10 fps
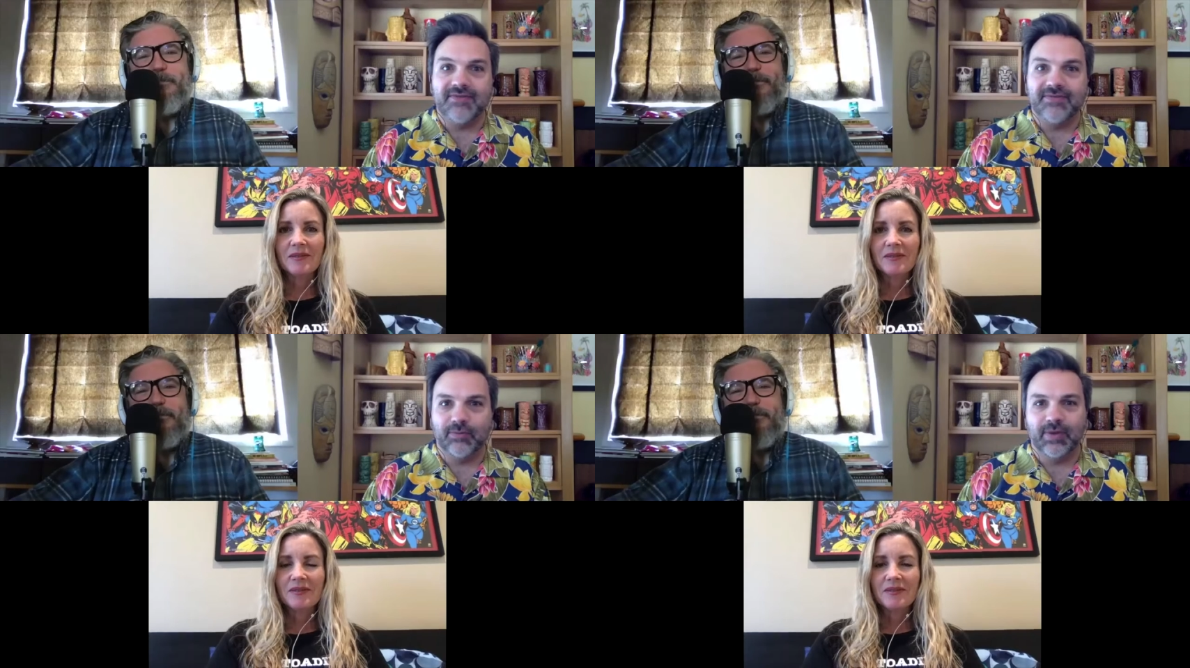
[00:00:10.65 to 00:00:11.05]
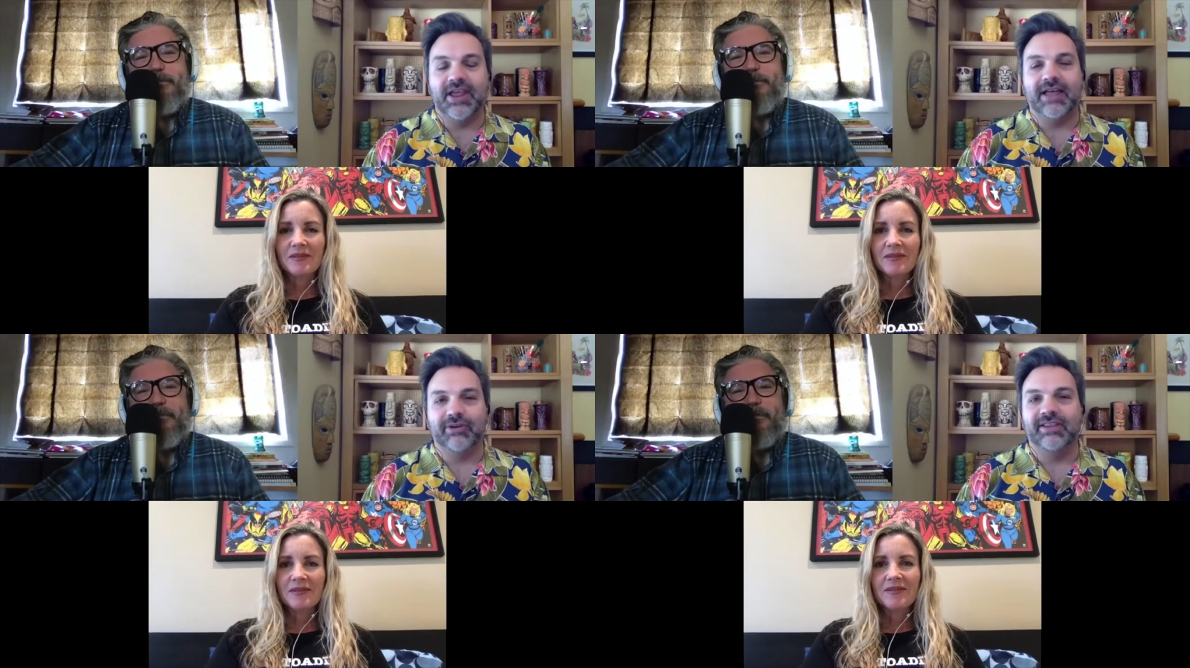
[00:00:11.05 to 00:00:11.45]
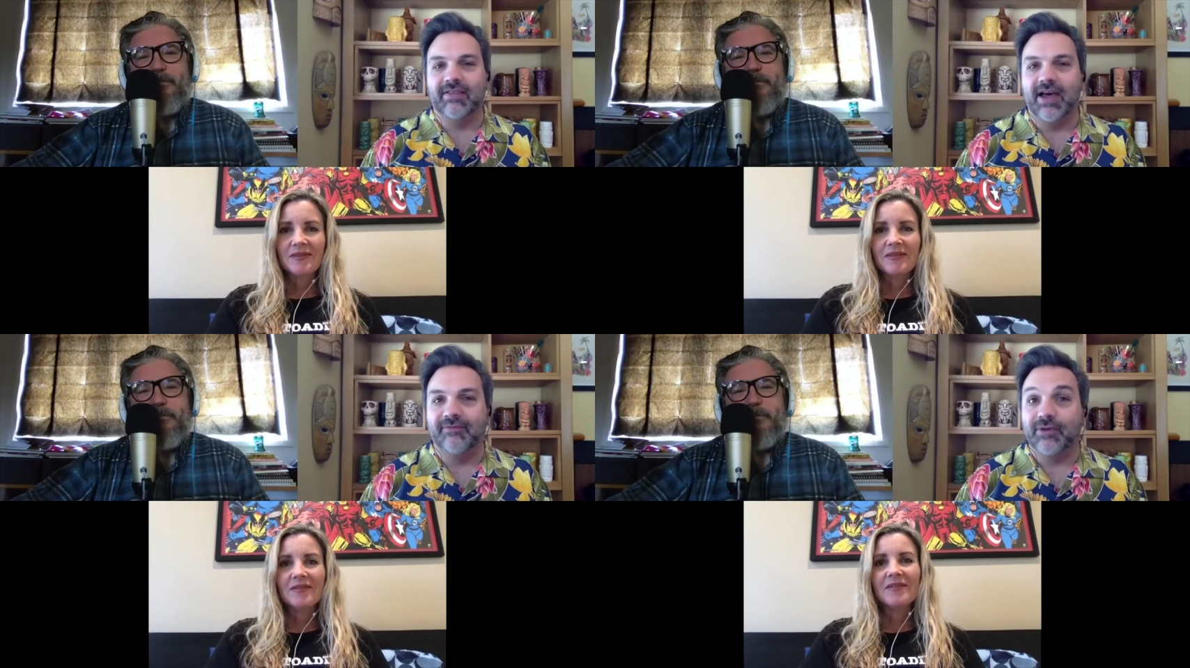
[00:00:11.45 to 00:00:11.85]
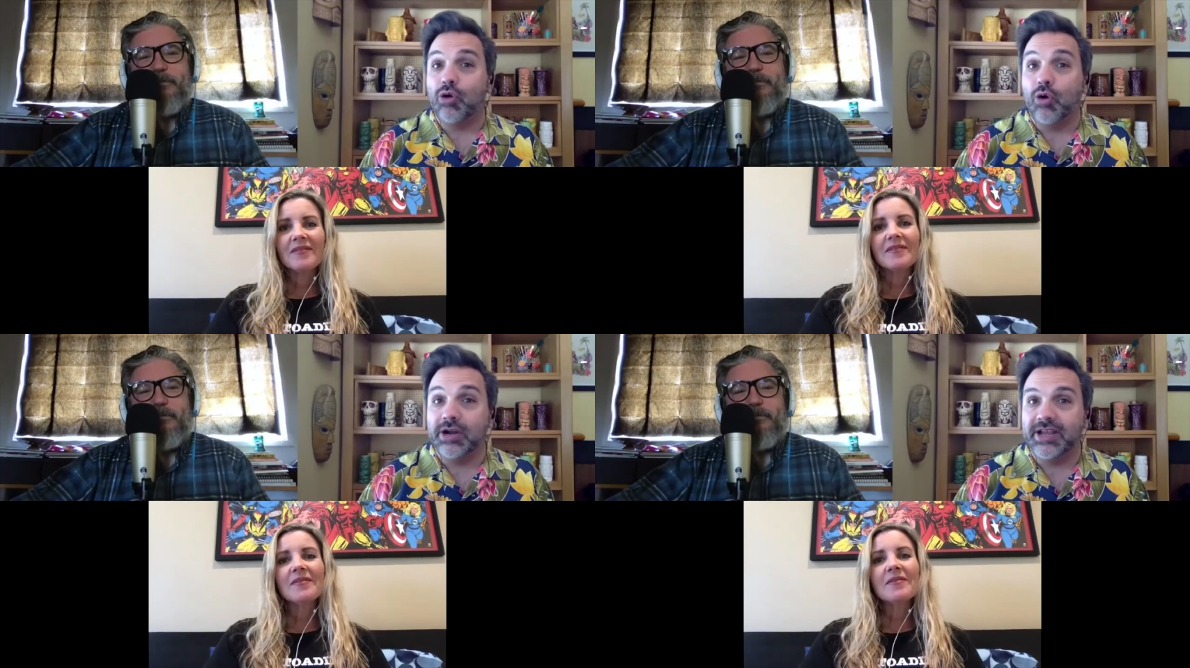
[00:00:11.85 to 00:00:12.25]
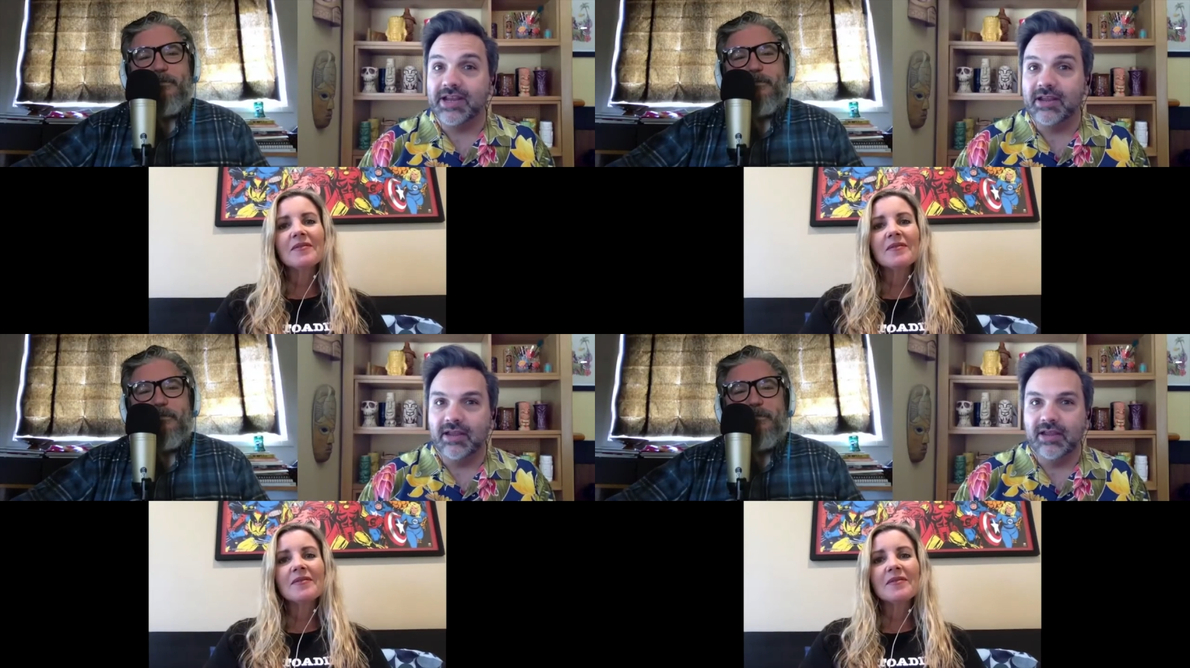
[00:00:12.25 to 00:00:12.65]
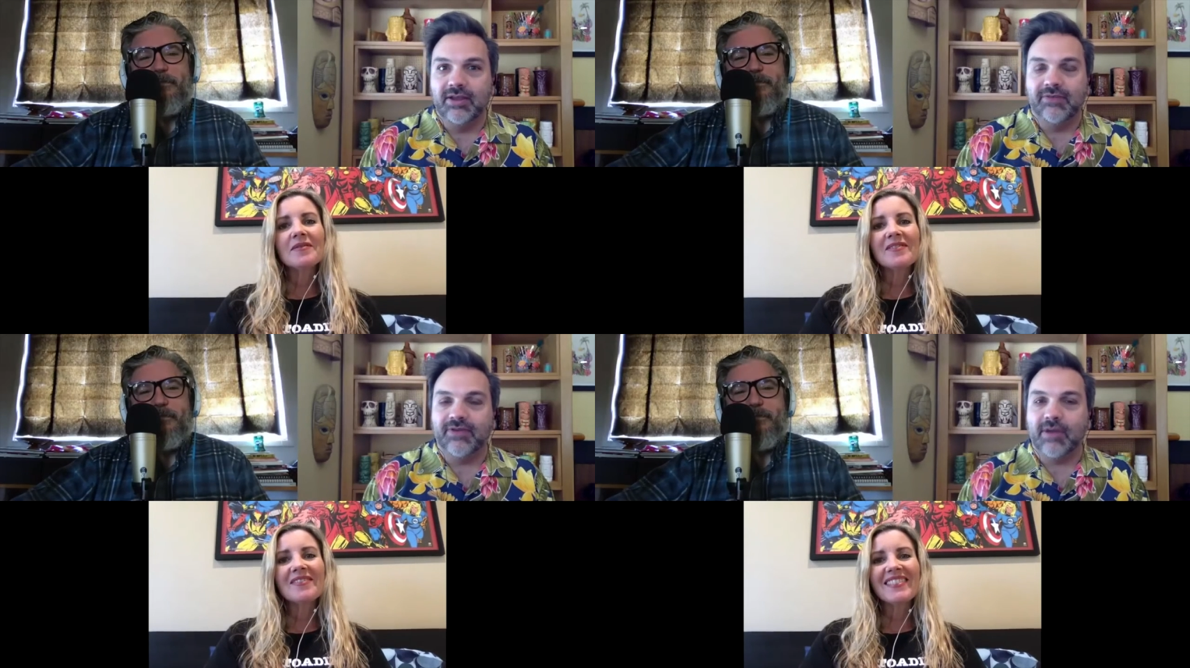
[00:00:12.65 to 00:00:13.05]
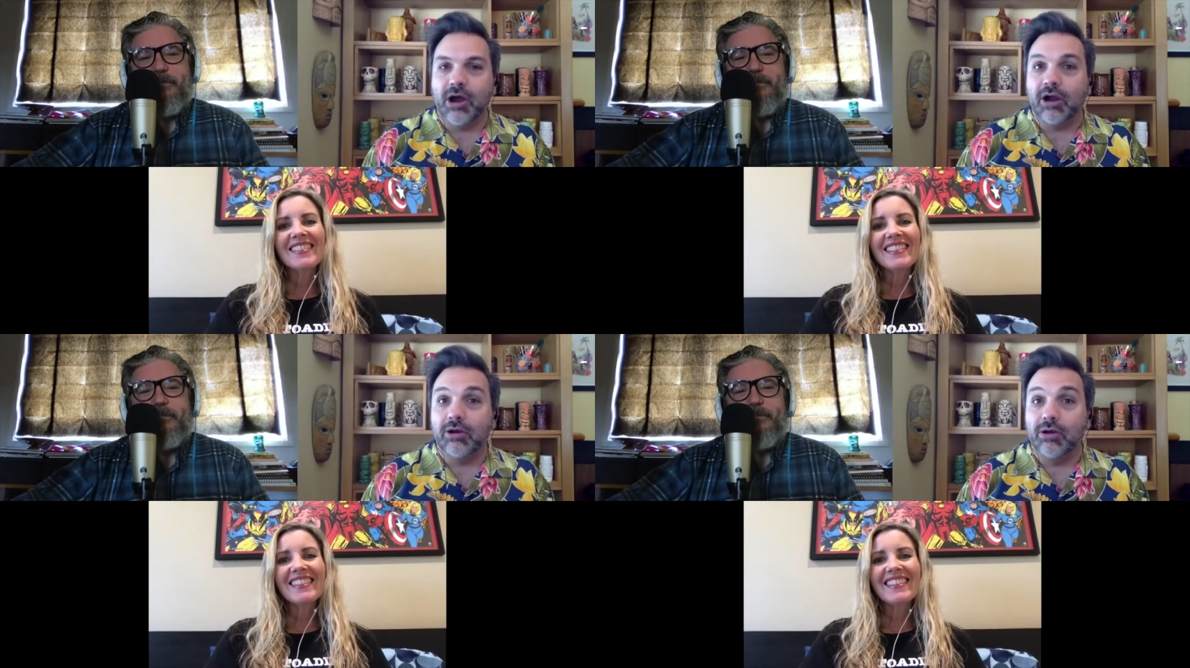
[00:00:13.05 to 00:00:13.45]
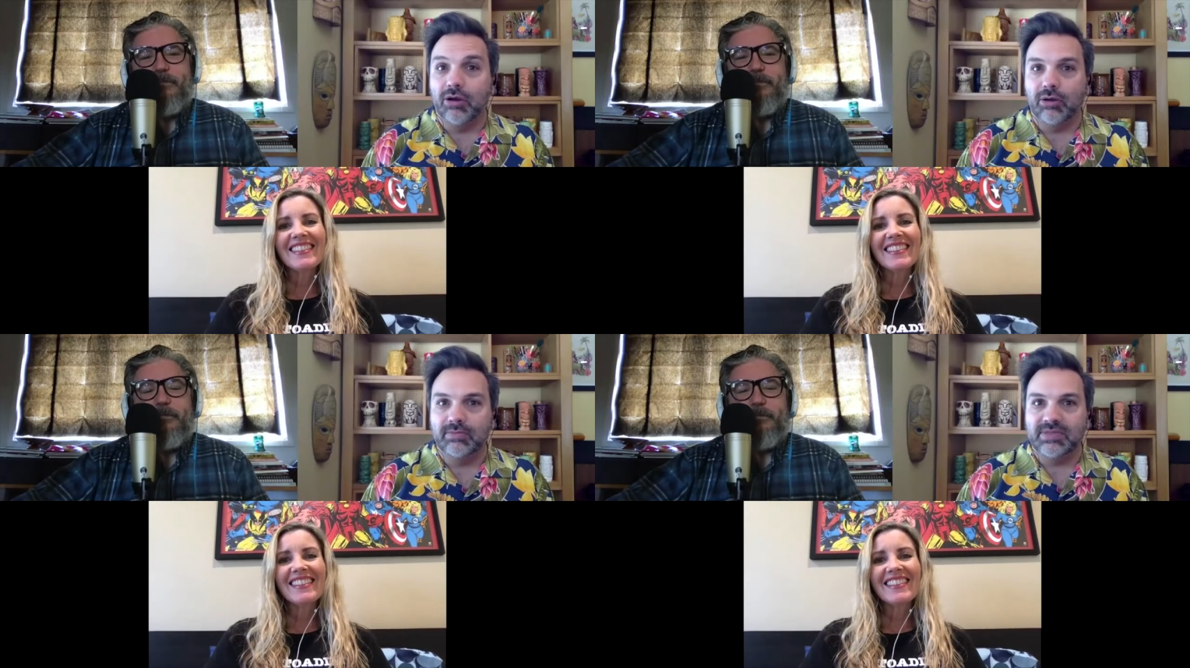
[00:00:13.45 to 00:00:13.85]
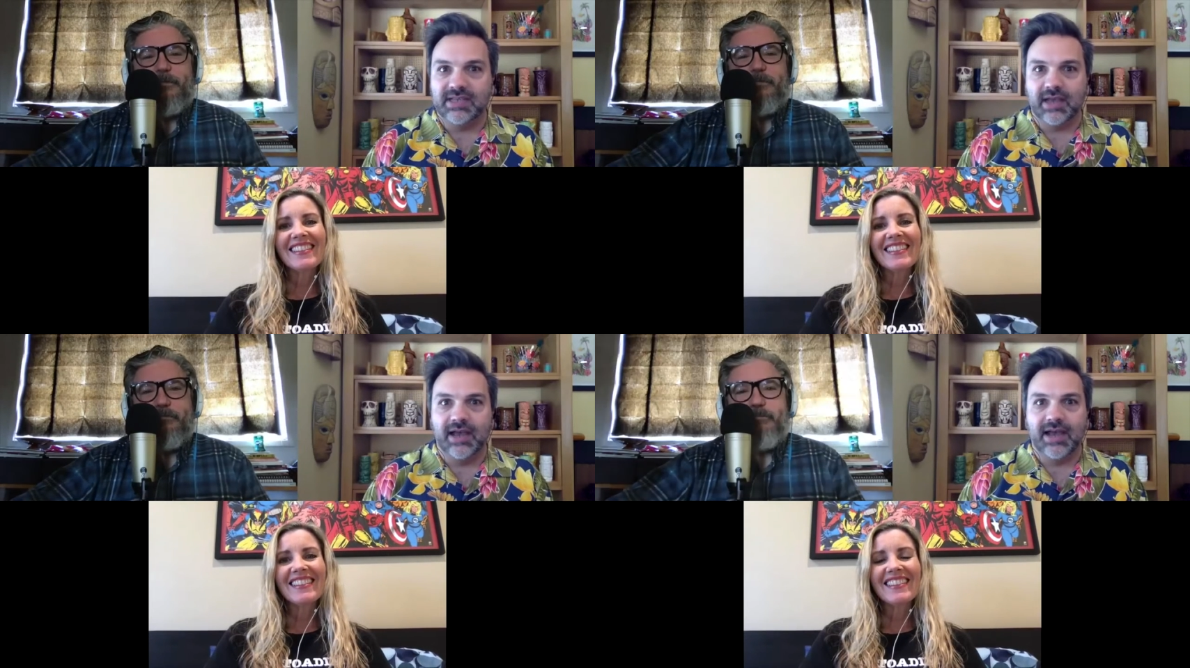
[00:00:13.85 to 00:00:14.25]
Speaker 1: well, not really live, recorded from our homes uh,